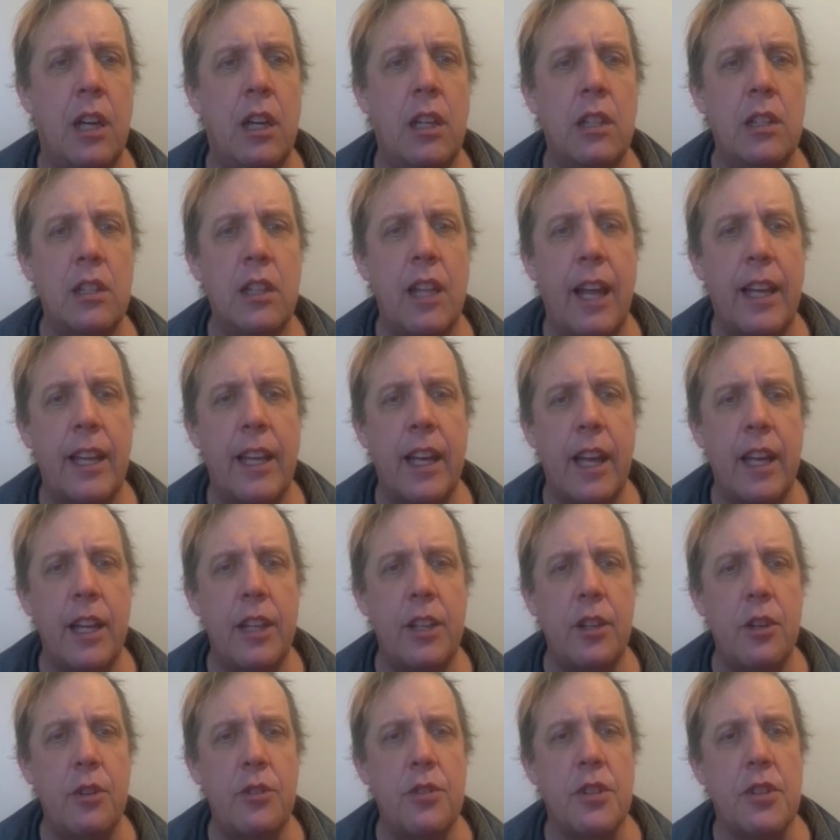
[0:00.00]
Legge
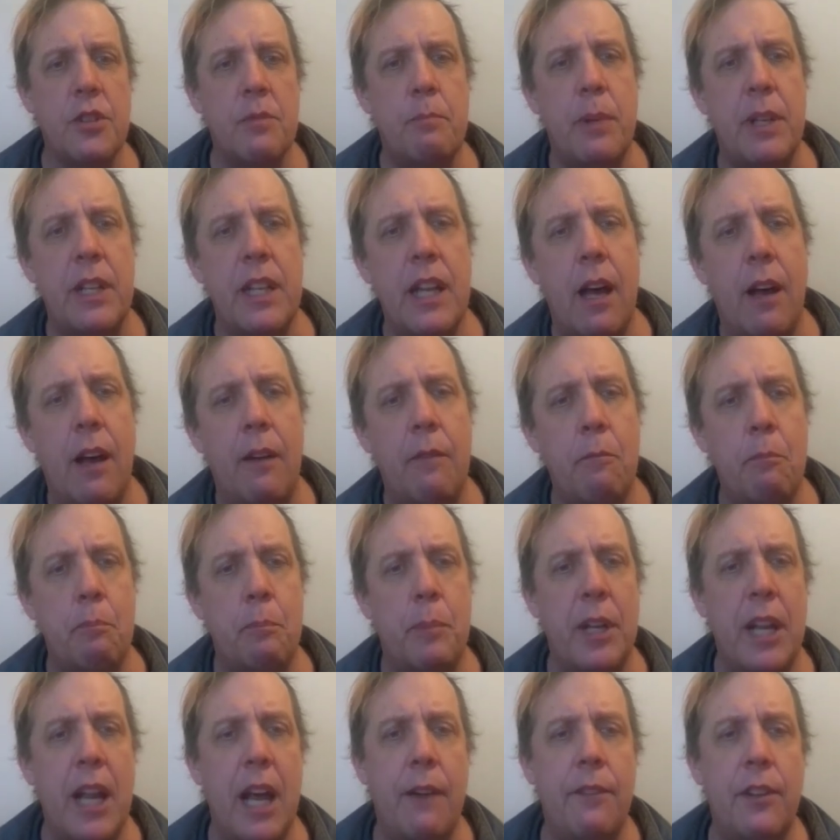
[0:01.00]
uses
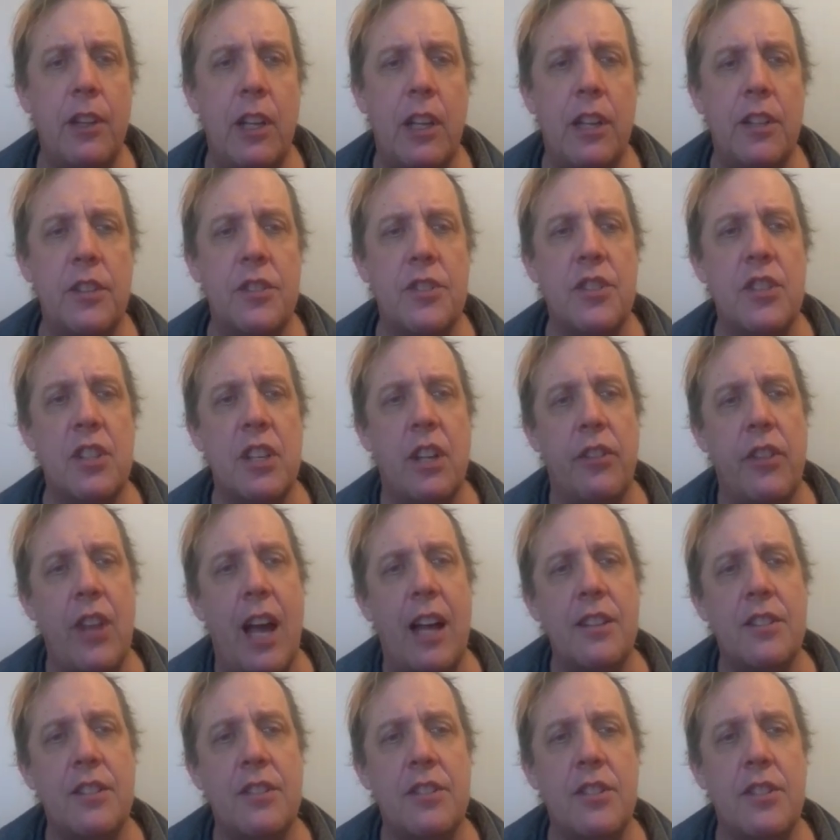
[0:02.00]
benevolence, and
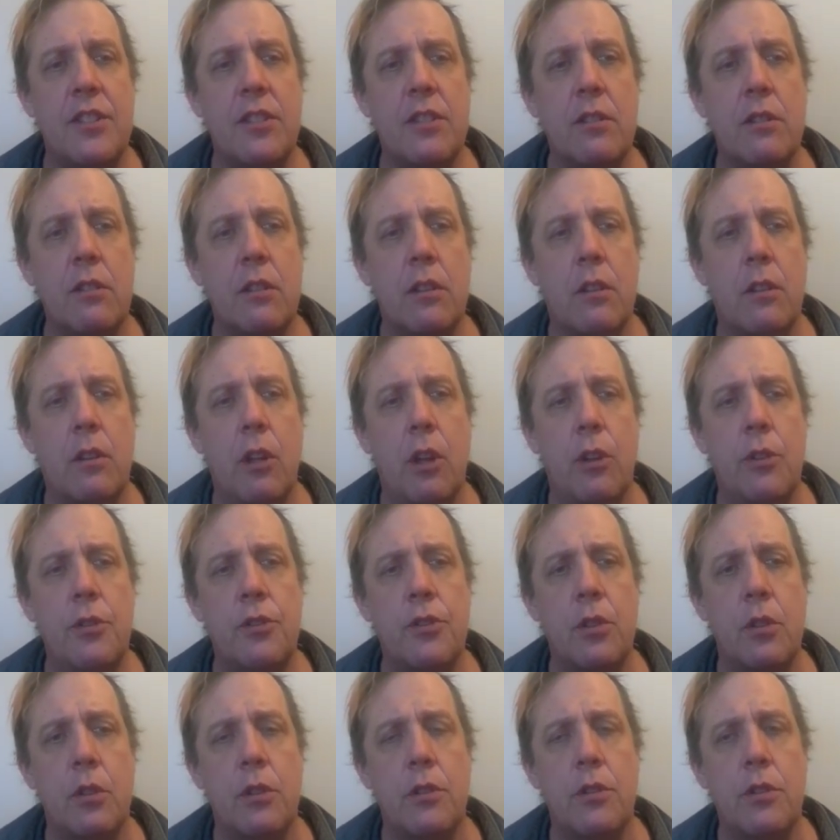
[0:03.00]
that's
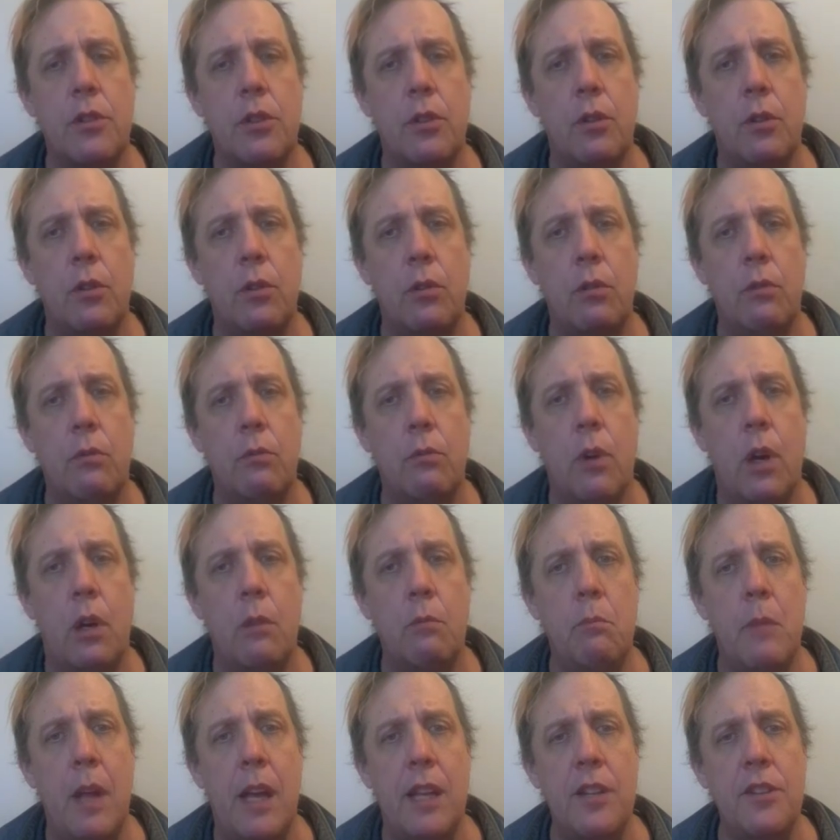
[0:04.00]
closer to
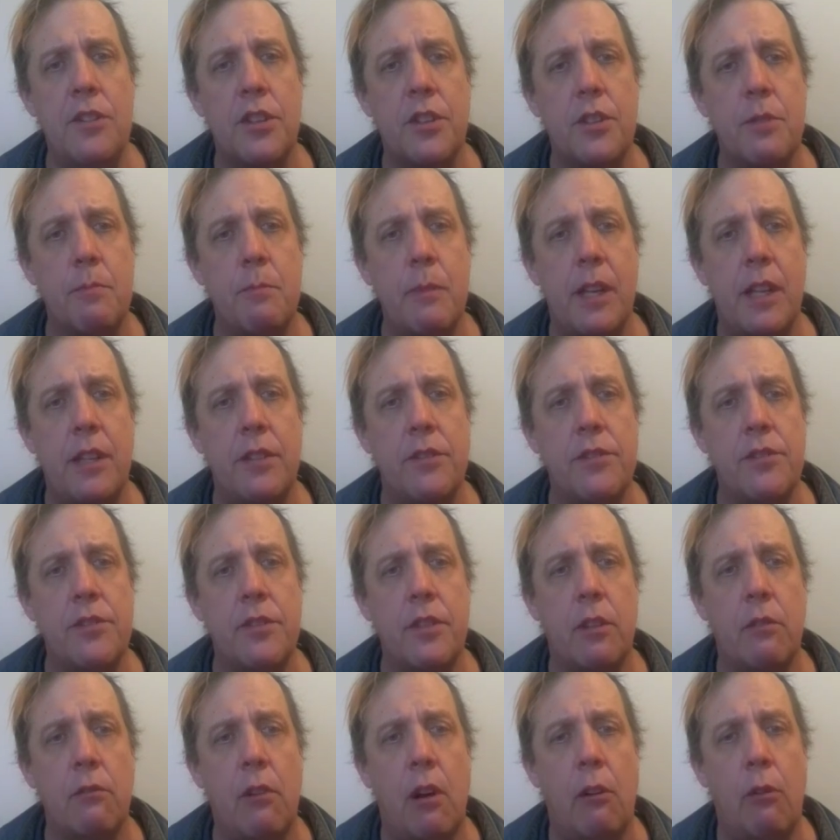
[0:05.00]
what Mencius means
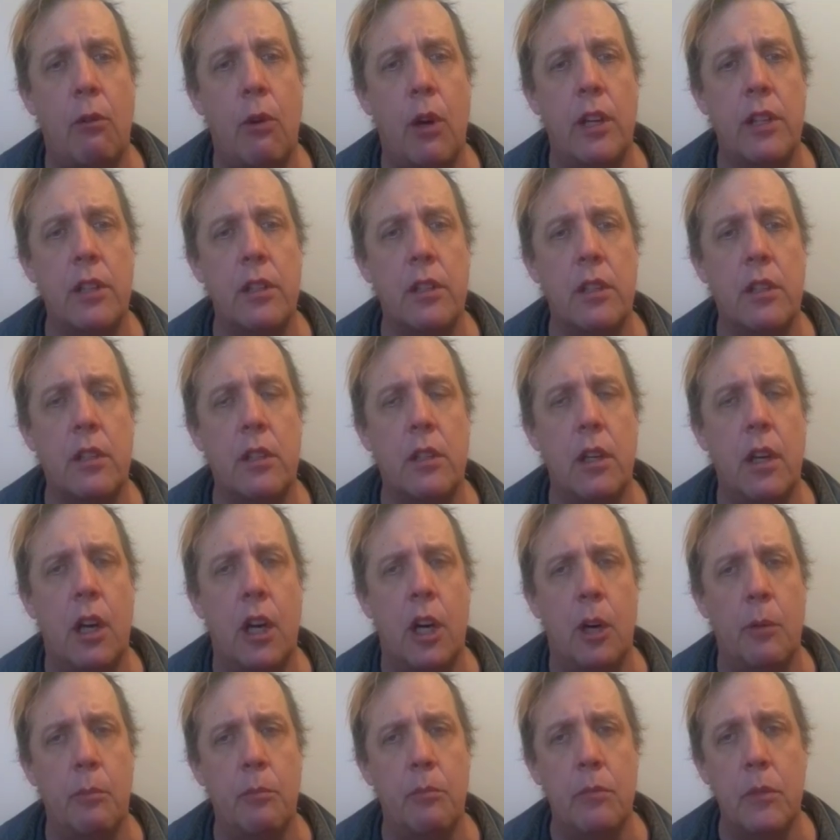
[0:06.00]
than what, what
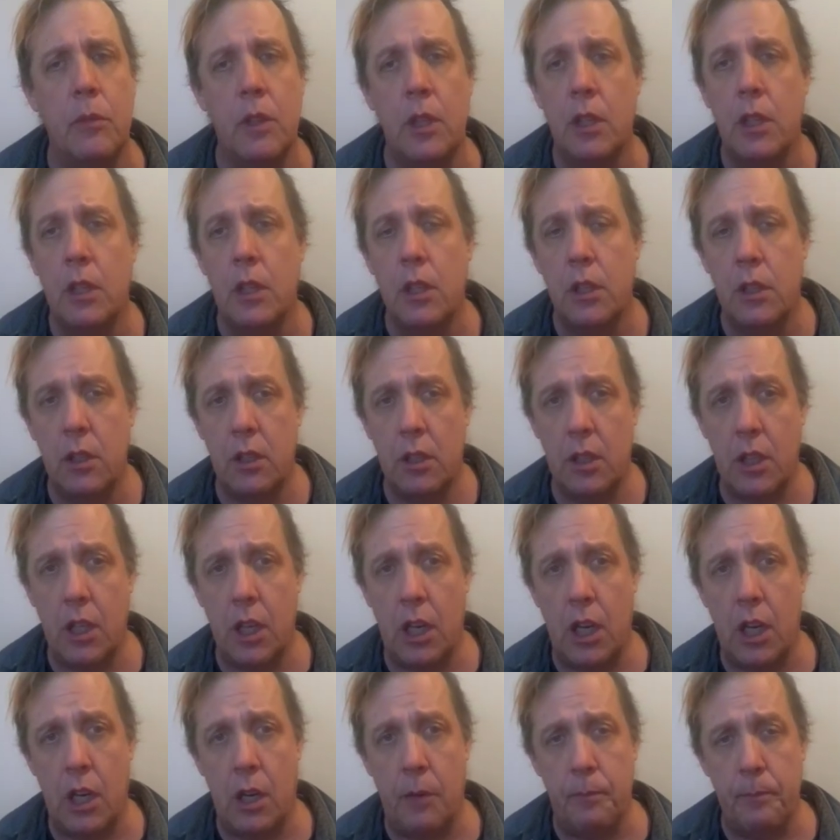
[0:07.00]
um,
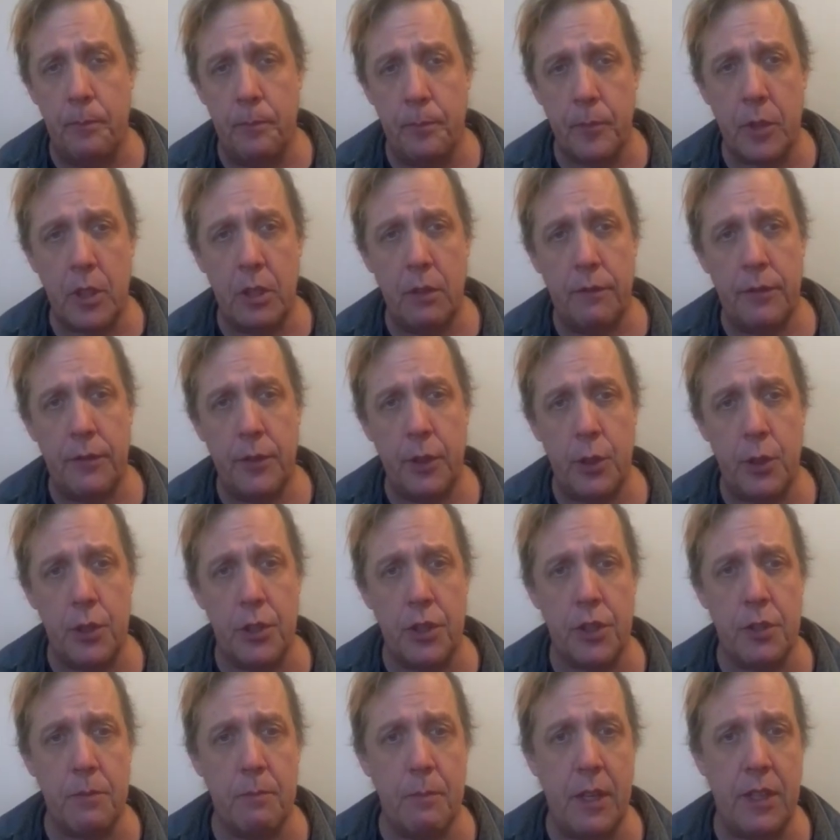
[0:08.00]
uh,
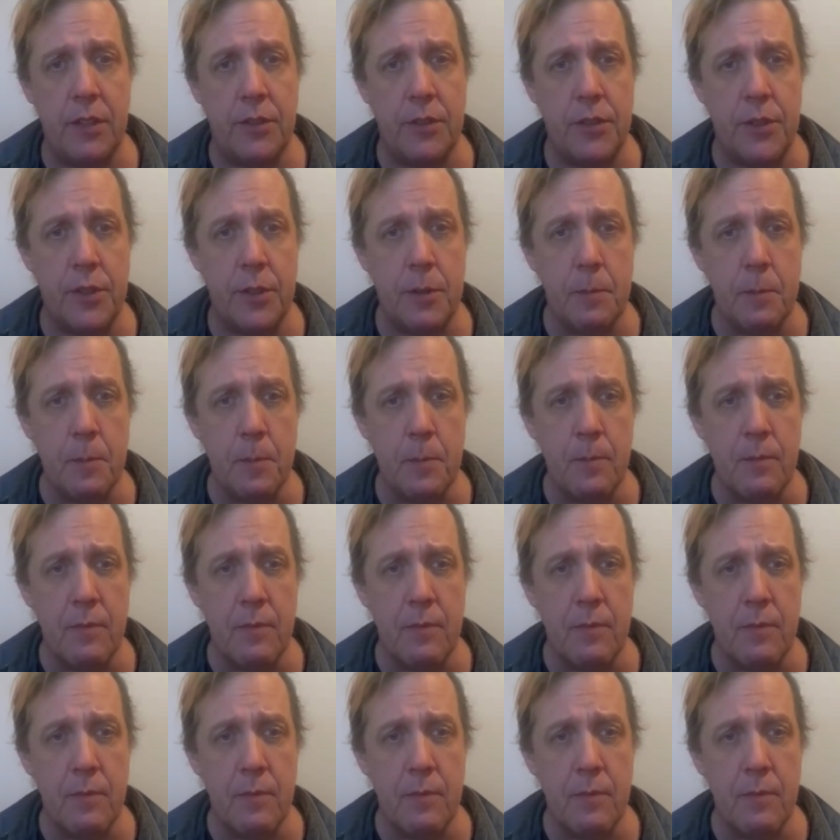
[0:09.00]
Confucius means.